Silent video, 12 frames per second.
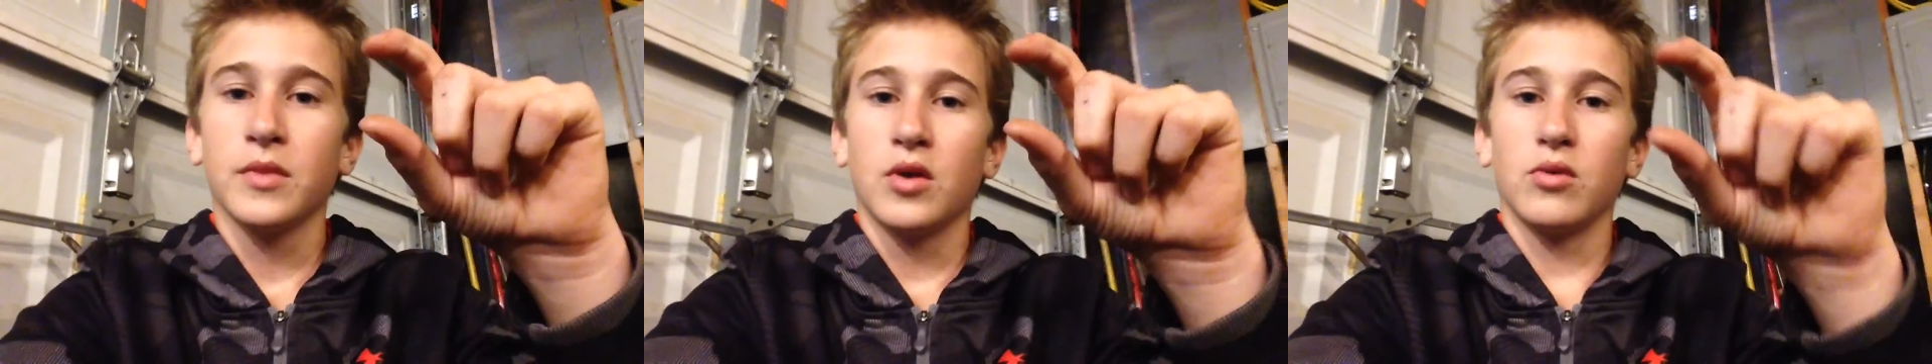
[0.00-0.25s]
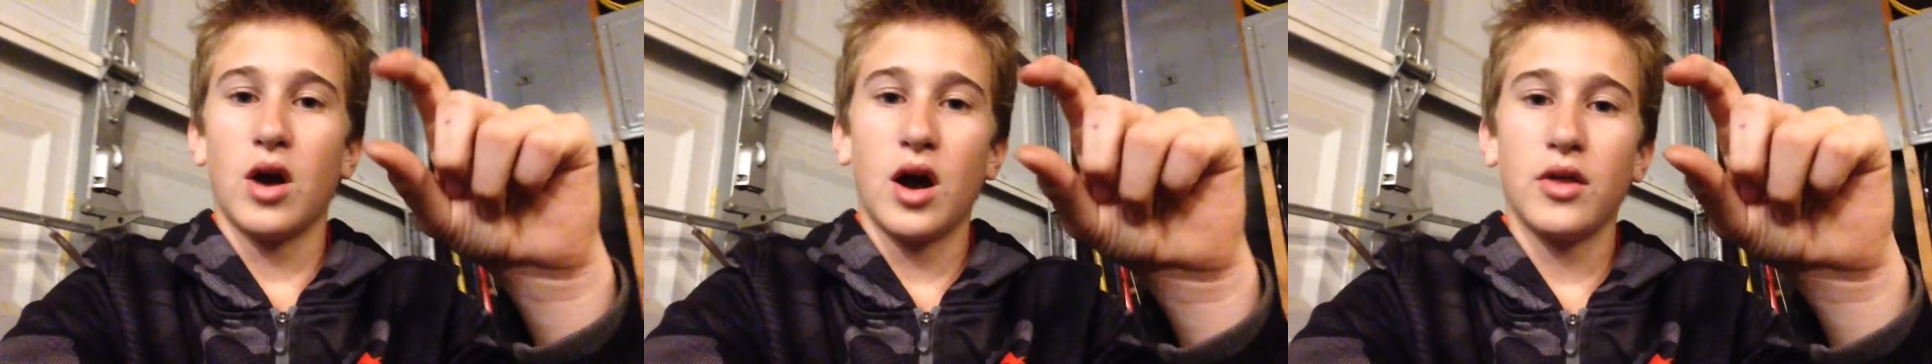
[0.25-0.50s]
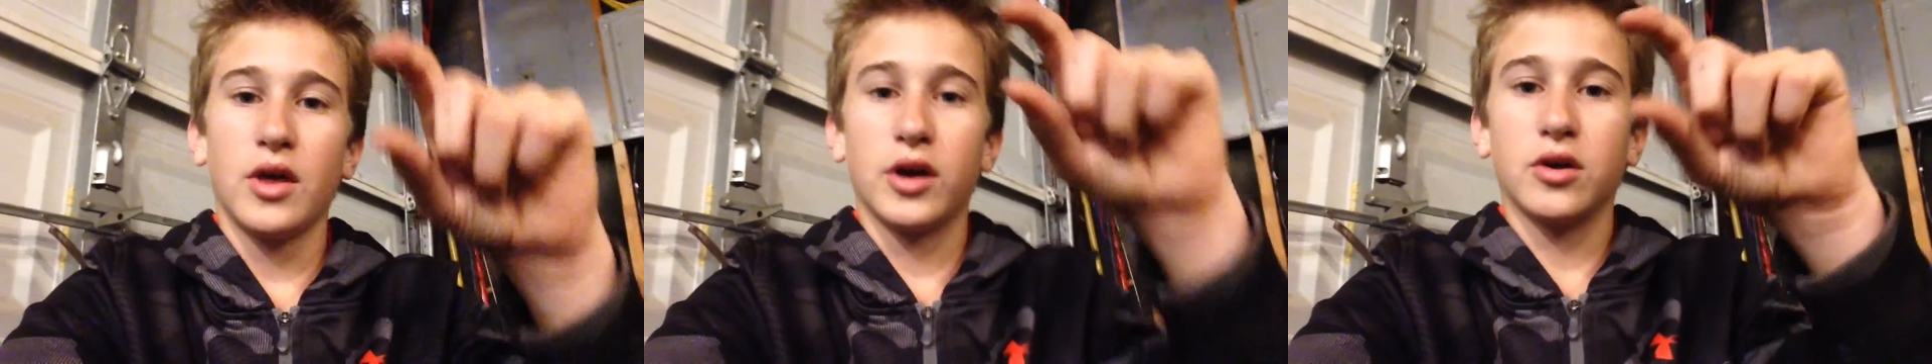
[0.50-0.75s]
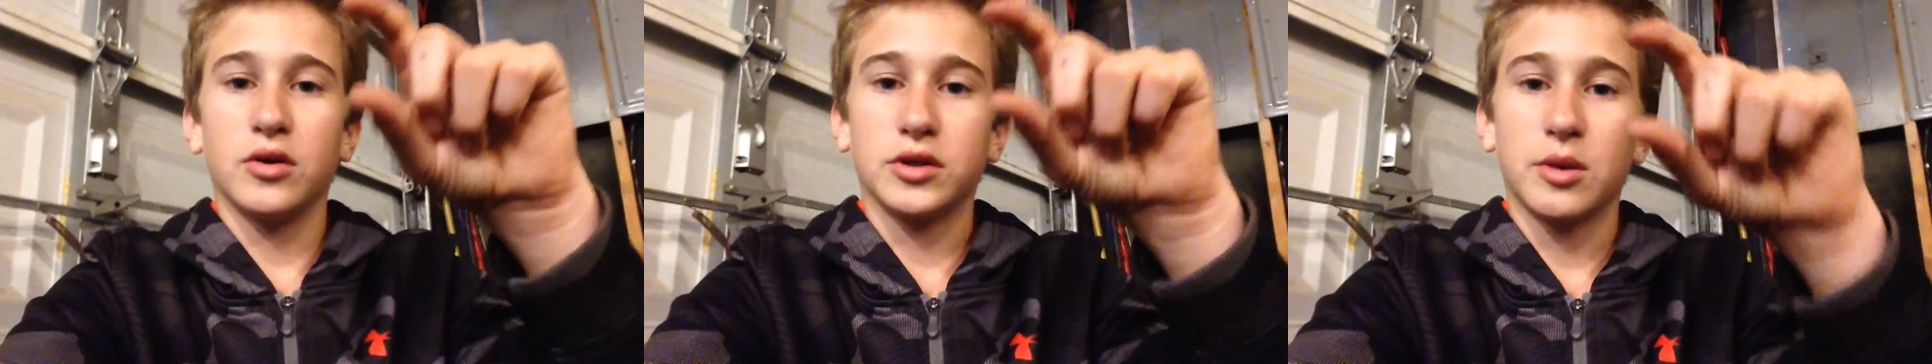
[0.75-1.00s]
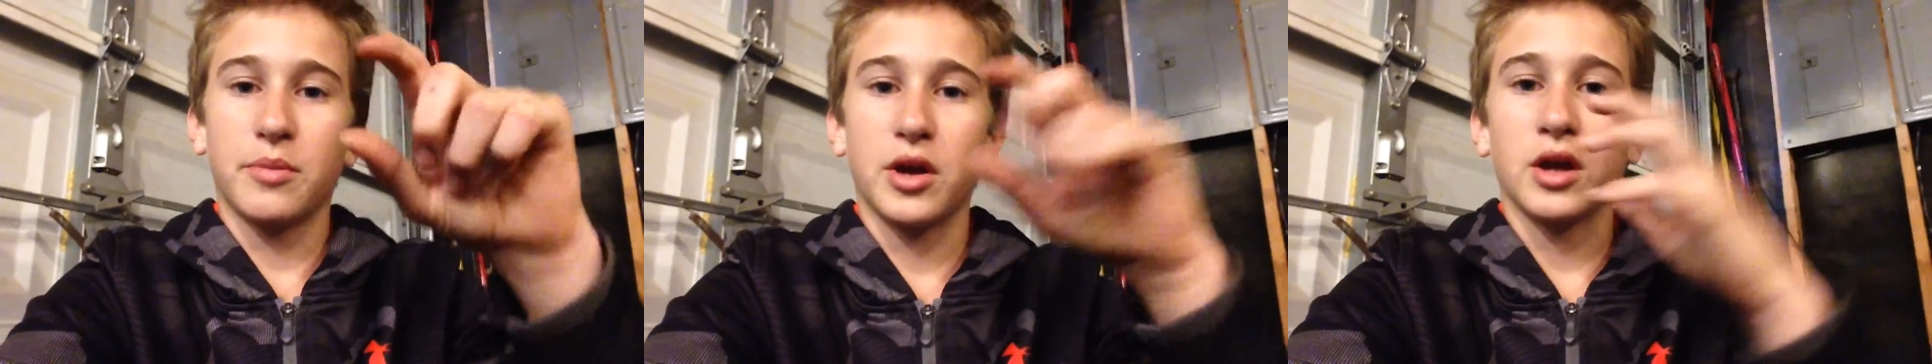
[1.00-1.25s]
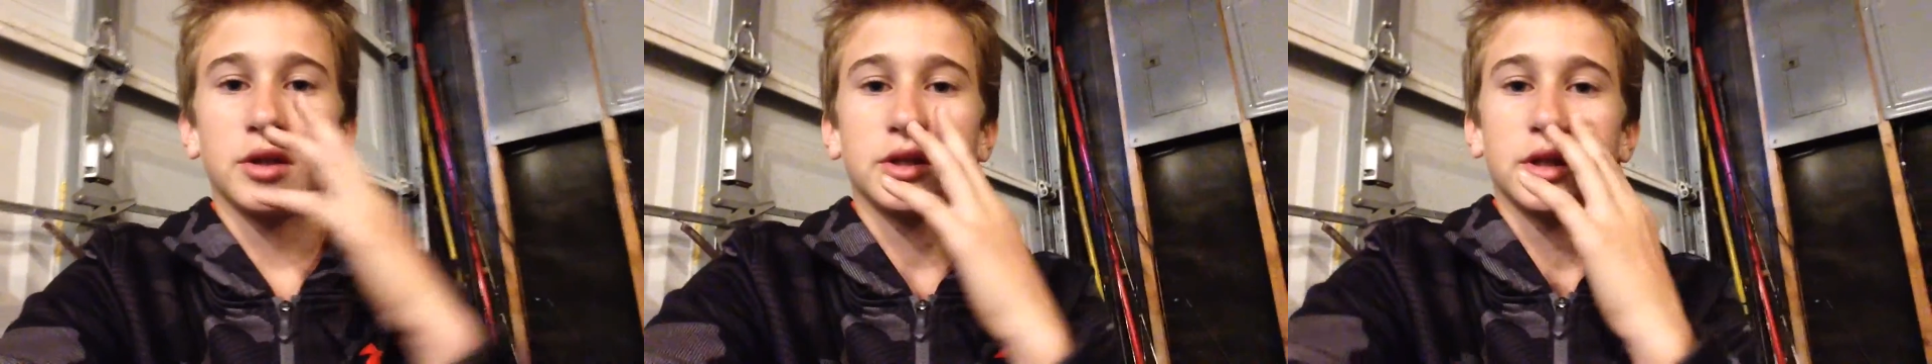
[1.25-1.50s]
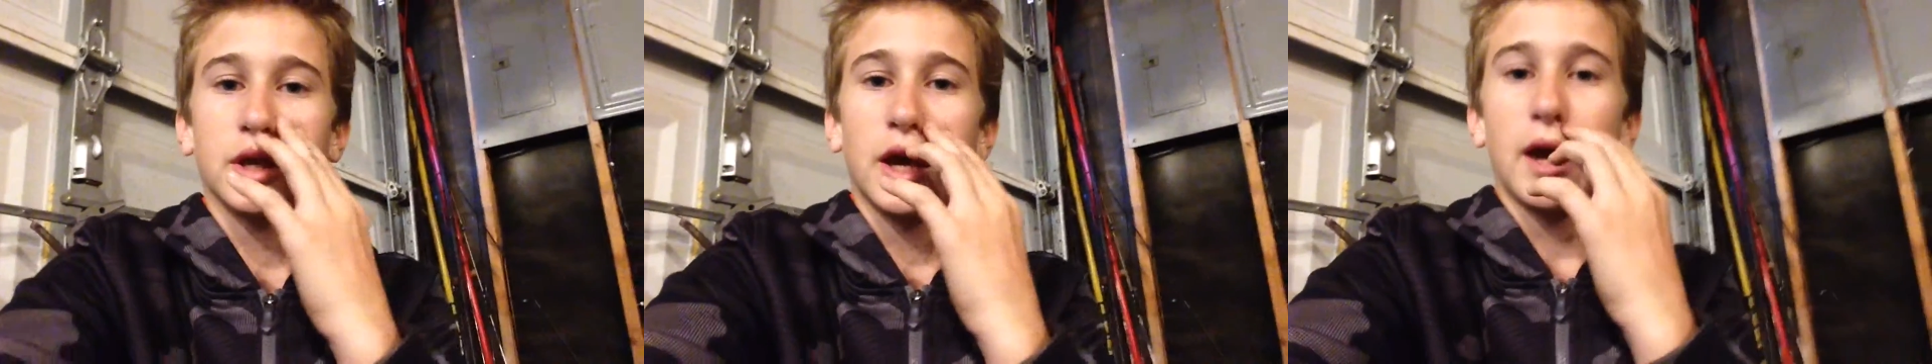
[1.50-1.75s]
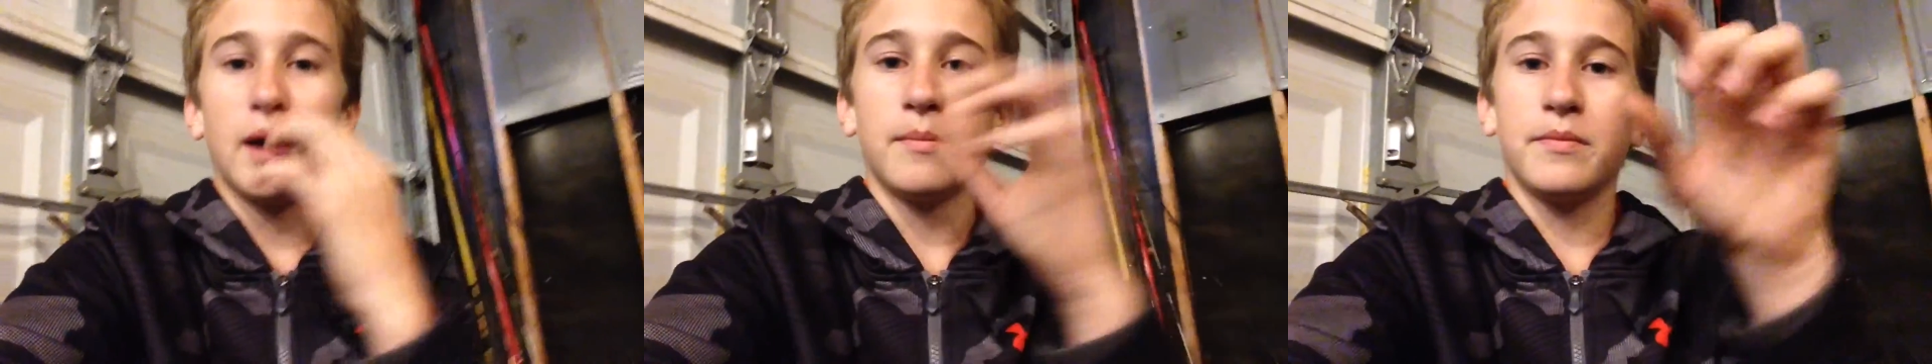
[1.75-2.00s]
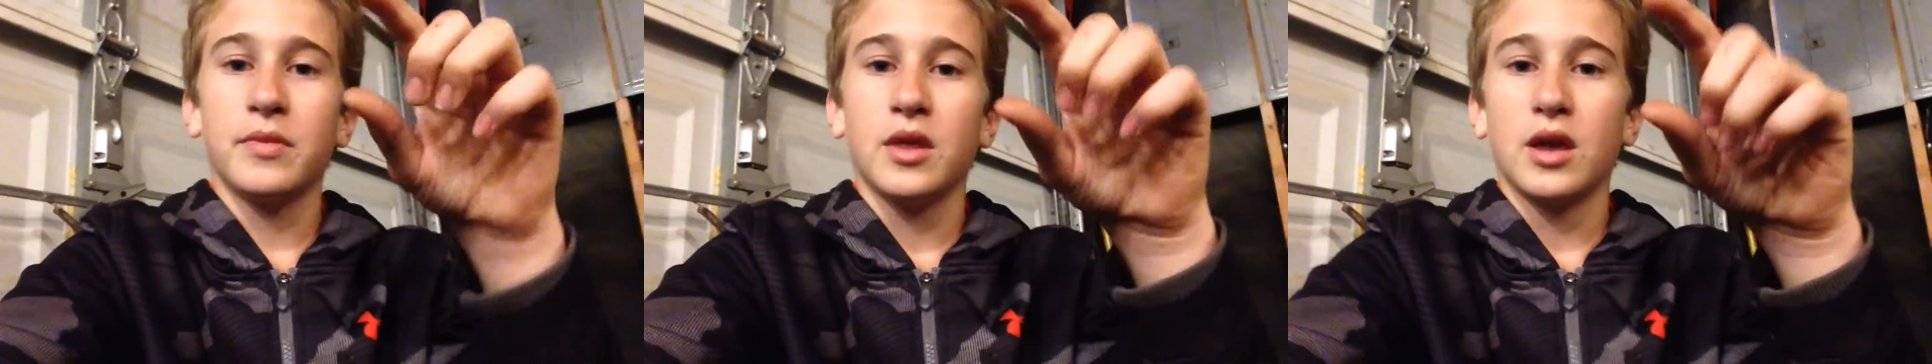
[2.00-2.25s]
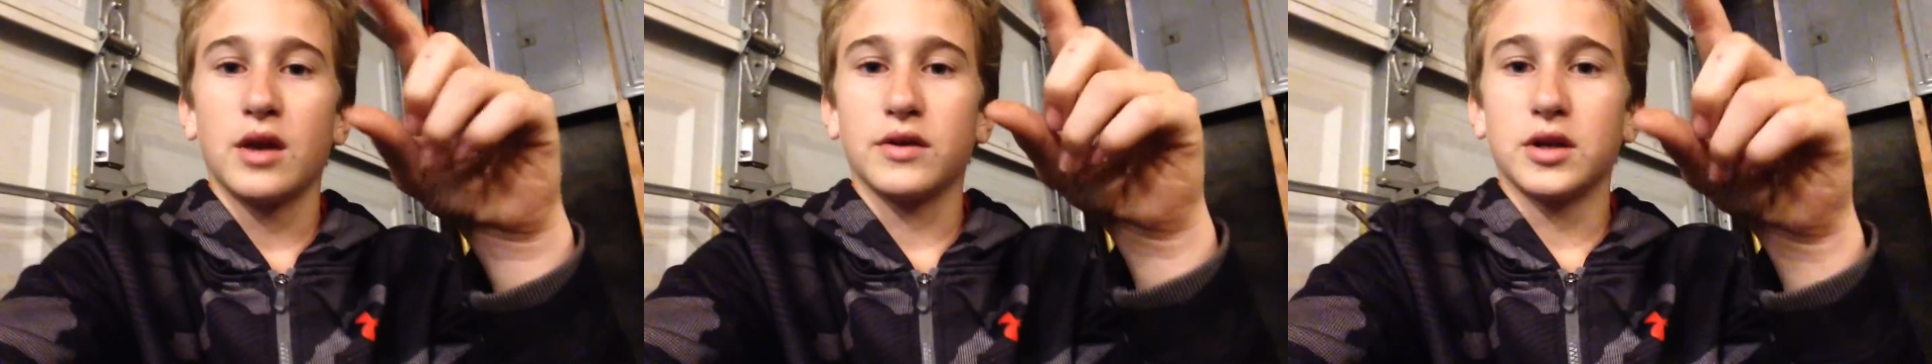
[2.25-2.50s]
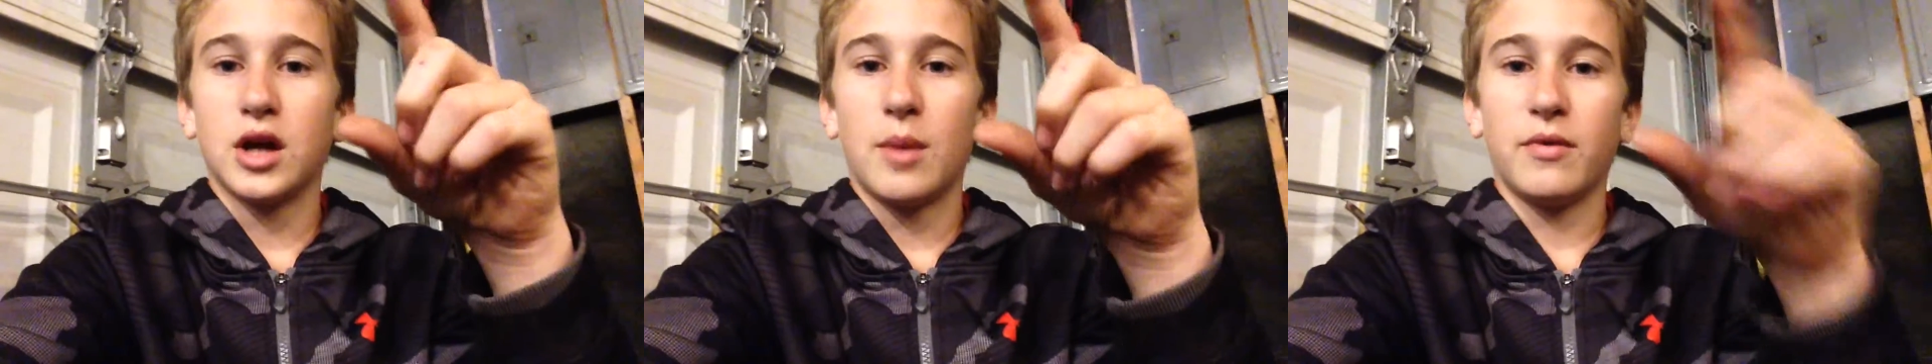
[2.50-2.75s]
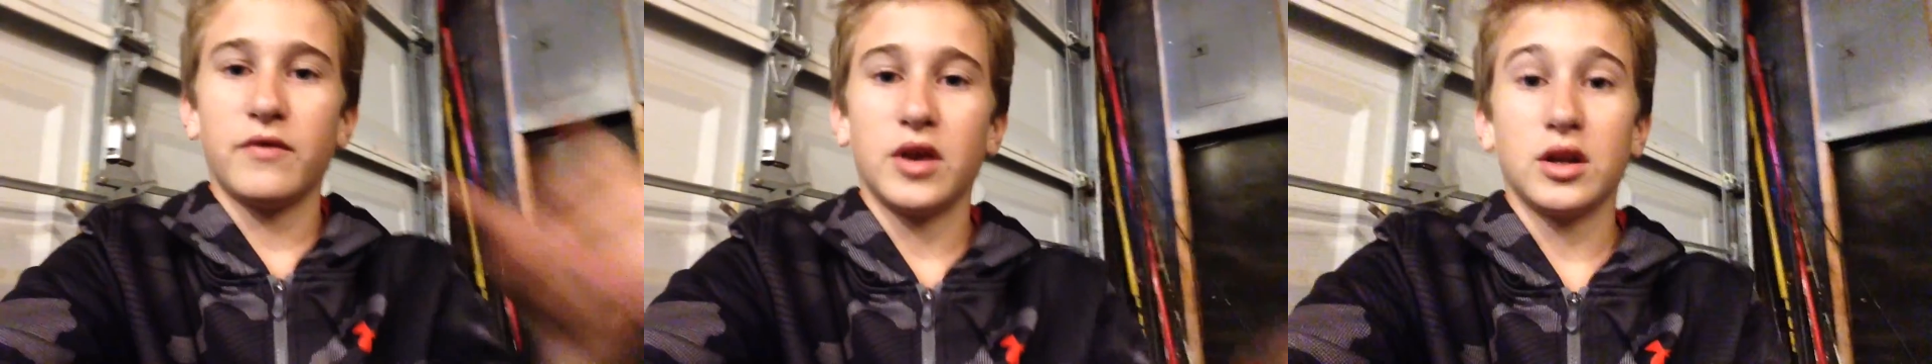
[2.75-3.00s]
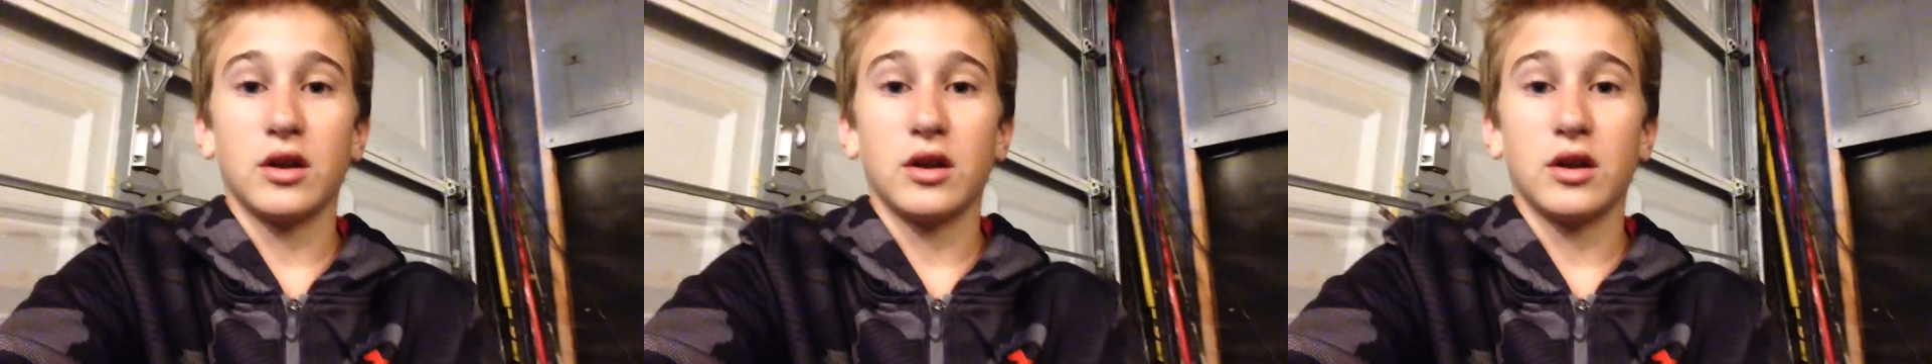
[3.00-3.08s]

rod that goes up against the cam at the top of it,